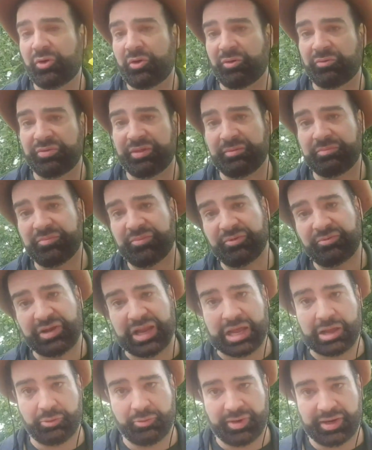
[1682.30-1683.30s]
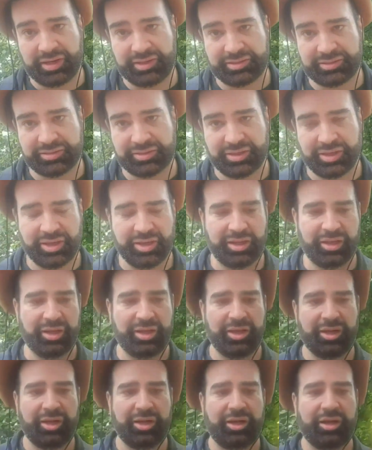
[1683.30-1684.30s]
all of the flowers.
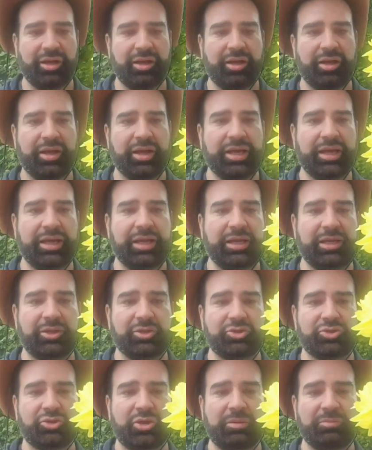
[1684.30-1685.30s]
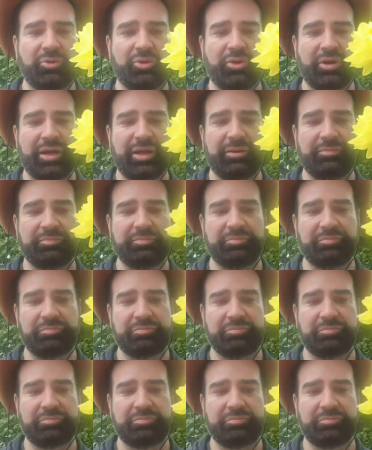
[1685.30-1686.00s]
So I'm gonna